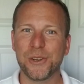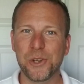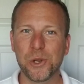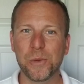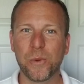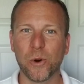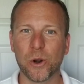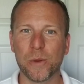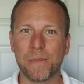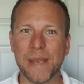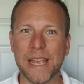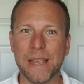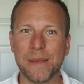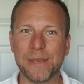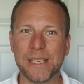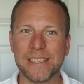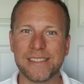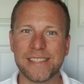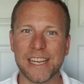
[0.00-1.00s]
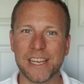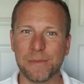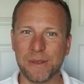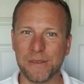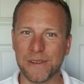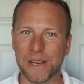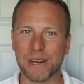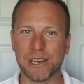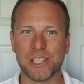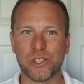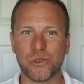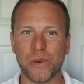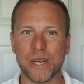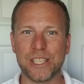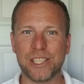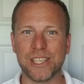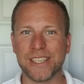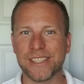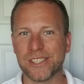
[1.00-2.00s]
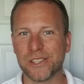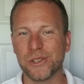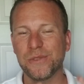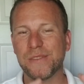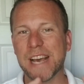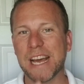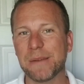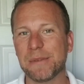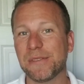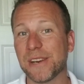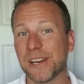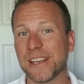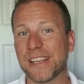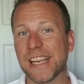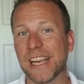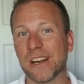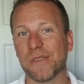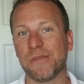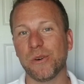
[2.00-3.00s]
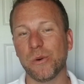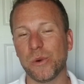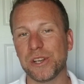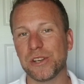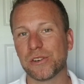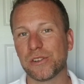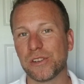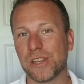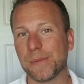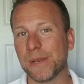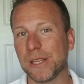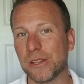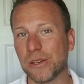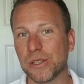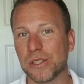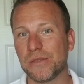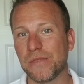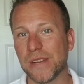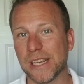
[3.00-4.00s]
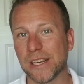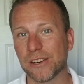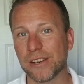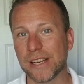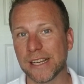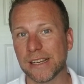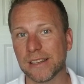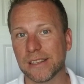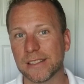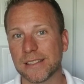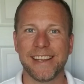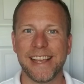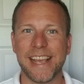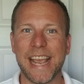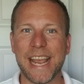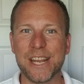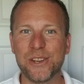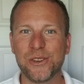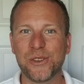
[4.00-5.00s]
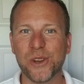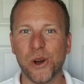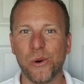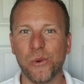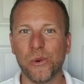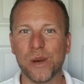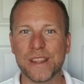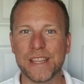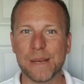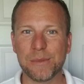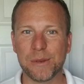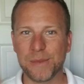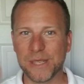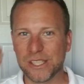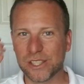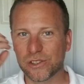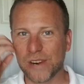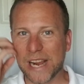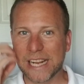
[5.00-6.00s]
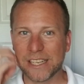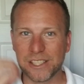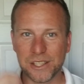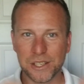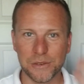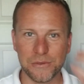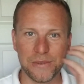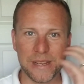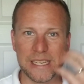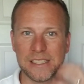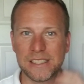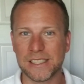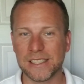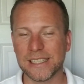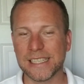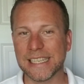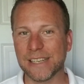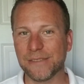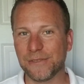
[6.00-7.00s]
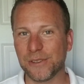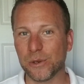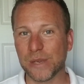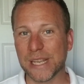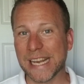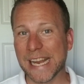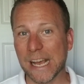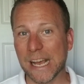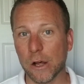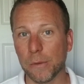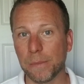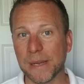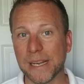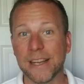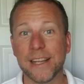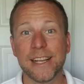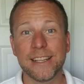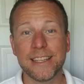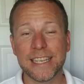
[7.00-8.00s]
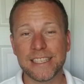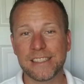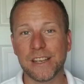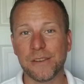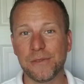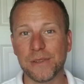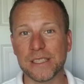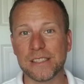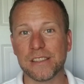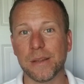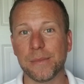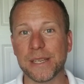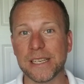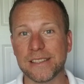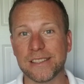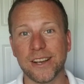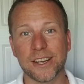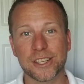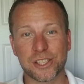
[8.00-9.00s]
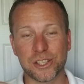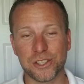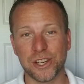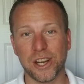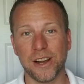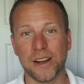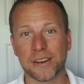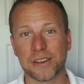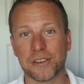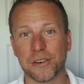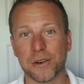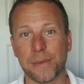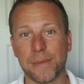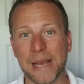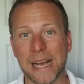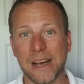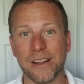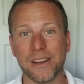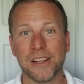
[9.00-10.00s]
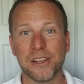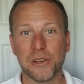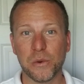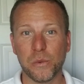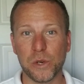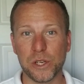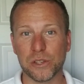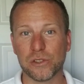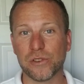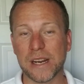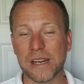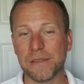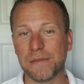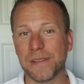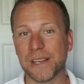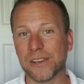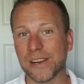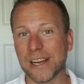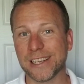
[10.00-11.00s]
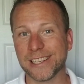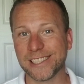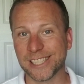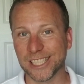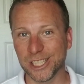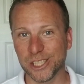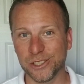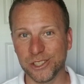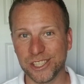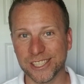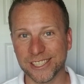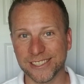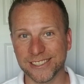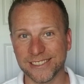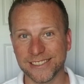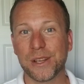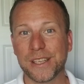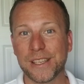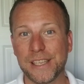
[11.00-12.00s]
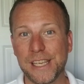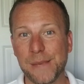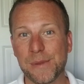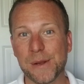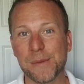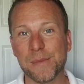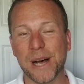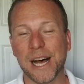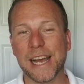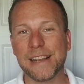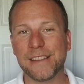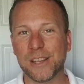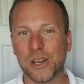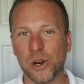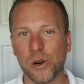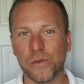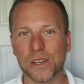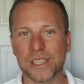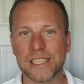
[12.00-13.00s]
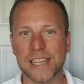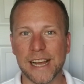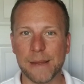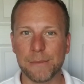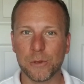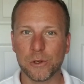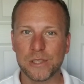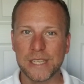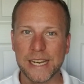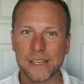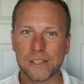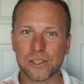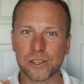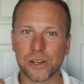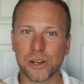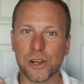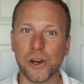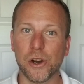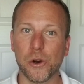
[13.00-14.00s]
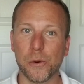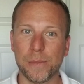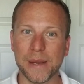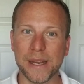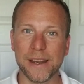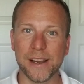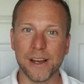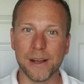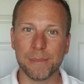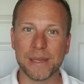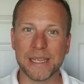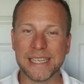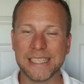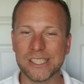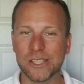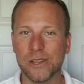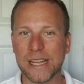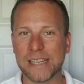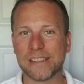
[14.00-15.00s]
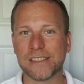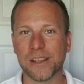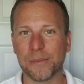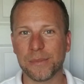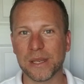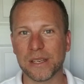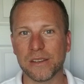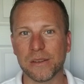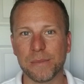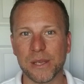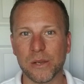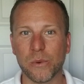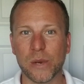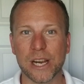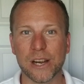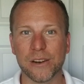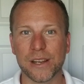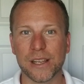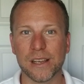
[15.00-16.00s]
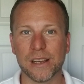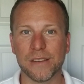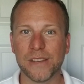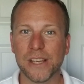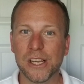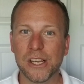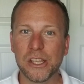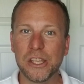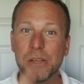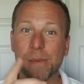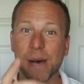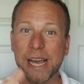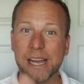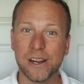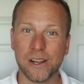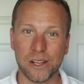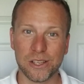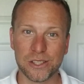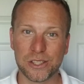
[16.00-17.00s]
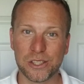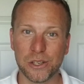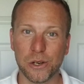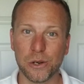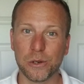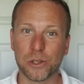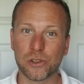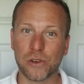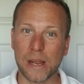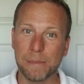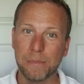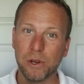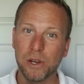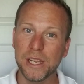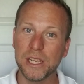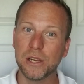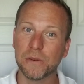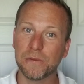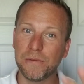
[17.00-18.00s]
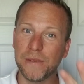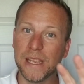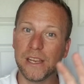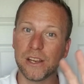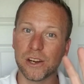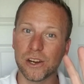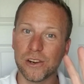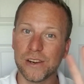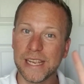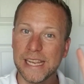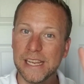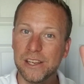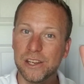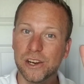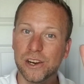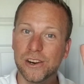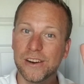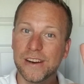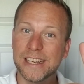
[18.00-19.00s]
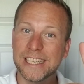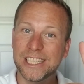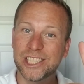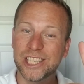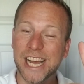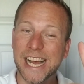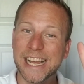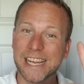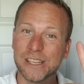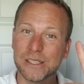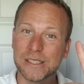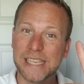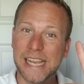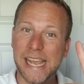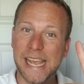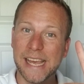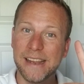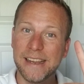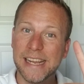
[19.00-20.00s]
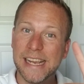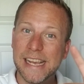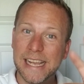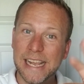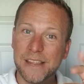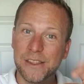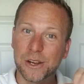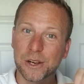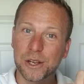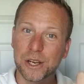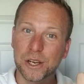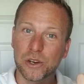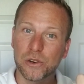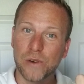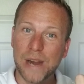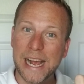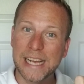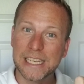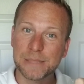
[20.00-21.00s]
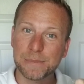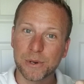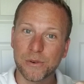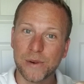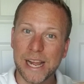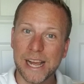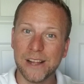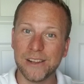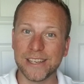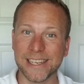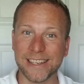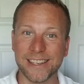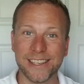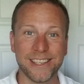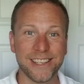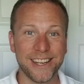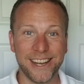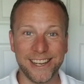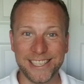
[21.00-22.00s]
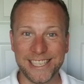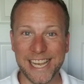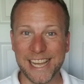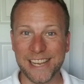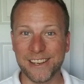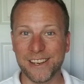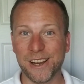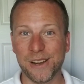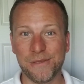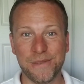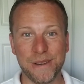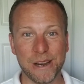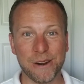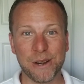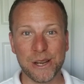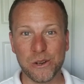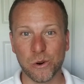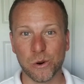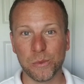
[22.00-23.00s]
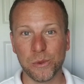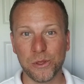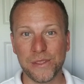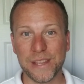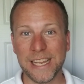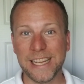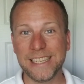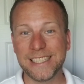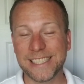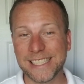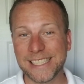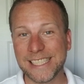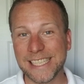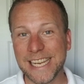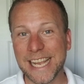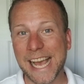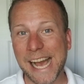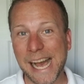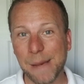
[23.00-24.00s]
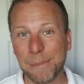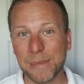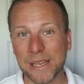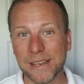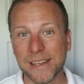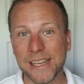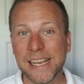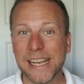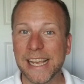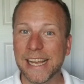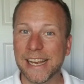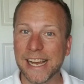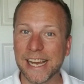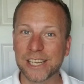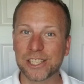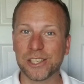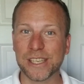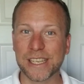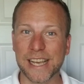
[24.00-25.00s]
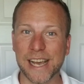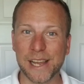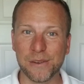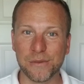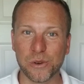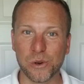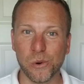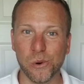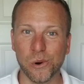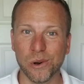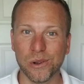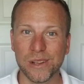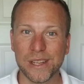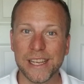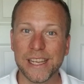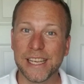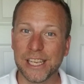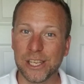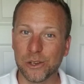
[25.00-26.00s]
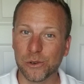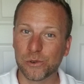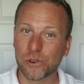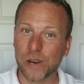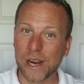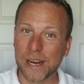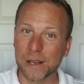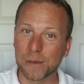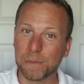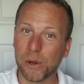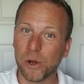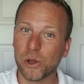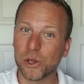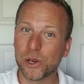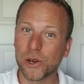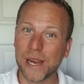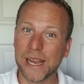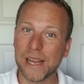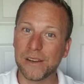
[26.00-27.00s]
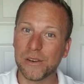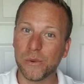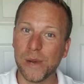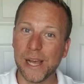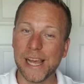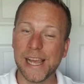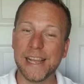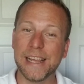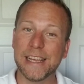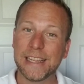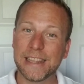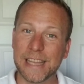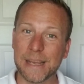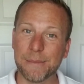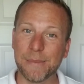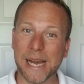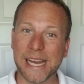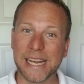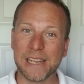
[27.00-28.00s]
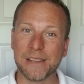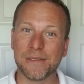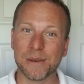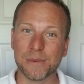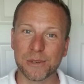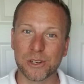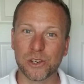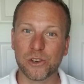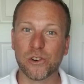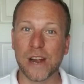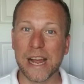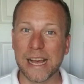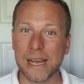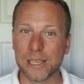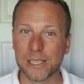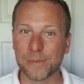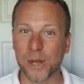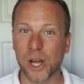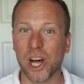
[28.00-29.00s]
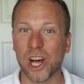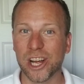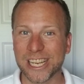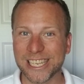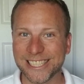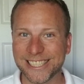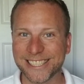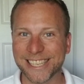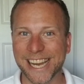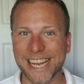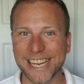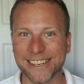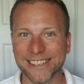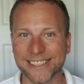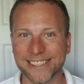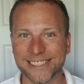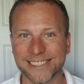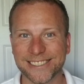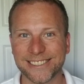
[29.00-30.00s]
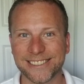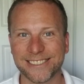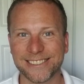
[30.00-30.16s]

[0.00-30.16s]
Newborn babies tend to be very twitchy, so you've got to be very careful when you're clipping those fingernails, and you don't want them to be scratching their face if you can help it. That's definitely something to talk to your doctor about when you're trying to figure out a solution. Keep in mind that over time, those hands are going to open up, and so that's something to be wary of. You might also try putting your finger in your child's hand, and they're going to grasp around it. Again, a very normal thing to see happen, and actually kind of cool. You try to pull your hand away, they might even grasp on tighter.